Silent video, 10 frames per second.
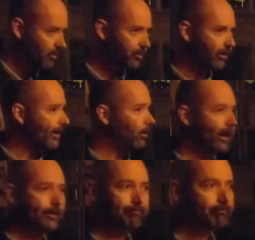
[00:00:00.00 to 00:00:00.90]
Straight
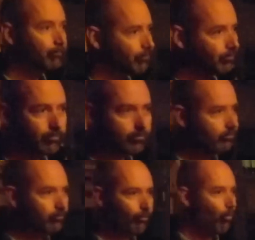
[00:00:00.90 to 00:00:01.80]
away,
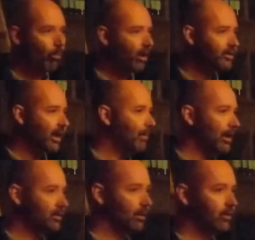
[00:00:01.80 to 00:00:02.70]
it's
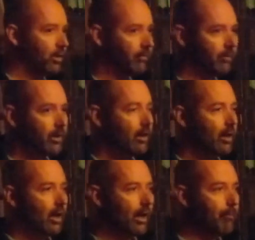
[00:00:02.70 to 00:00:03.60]
Cabernet Sauvignon.
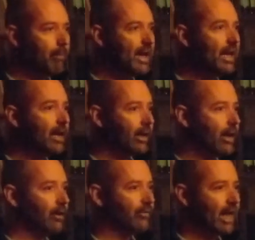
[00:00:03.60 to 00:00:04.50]
Immediate
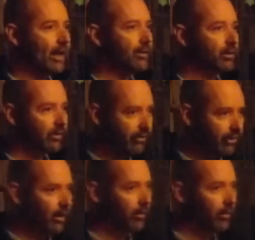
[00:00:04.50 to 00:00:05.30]
hit of tannins on the front